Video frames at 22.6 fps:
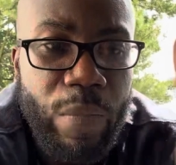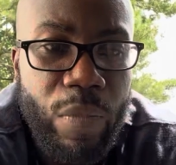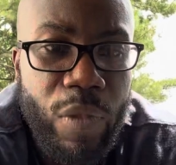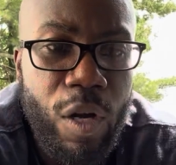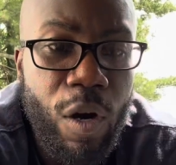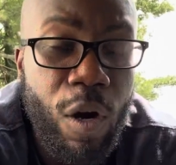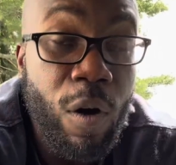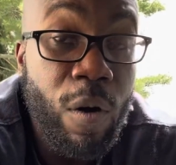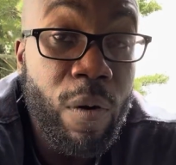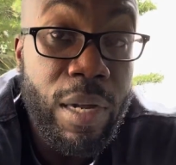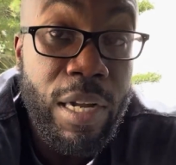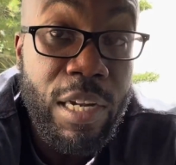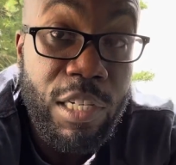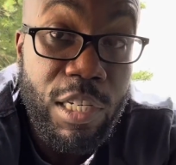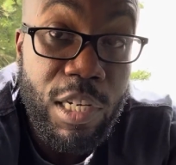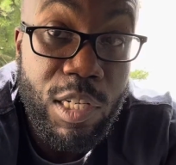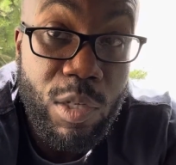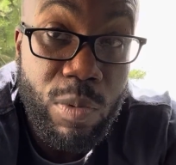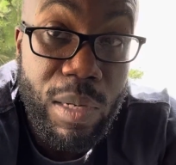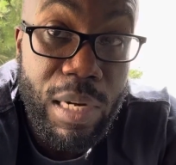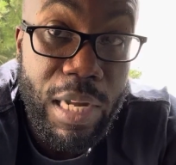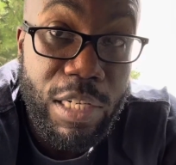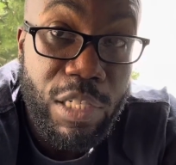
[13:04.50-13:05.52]
All
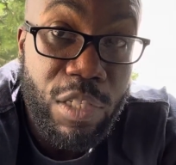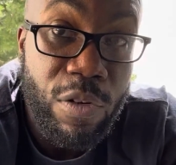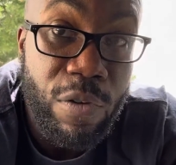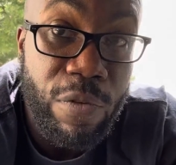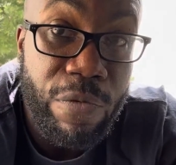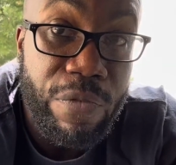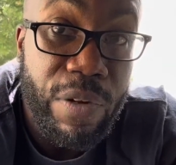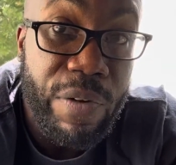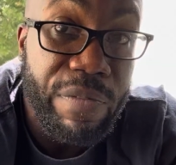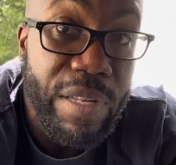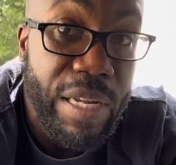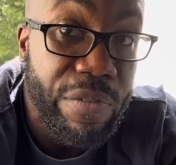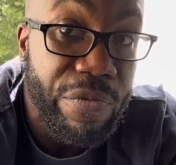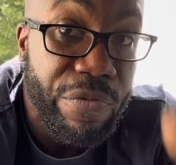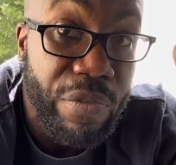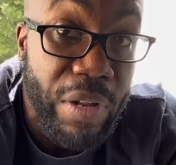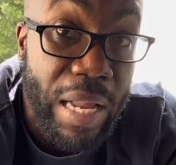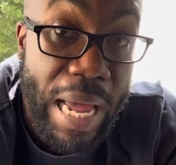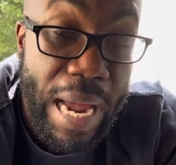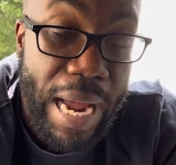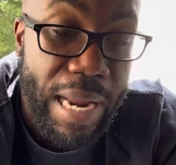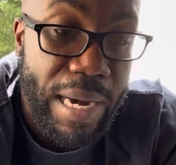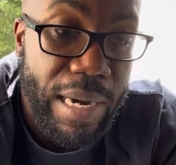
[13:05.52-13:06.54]
engines were like $250
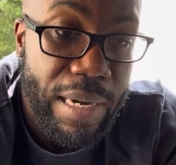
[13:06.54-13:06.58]
flat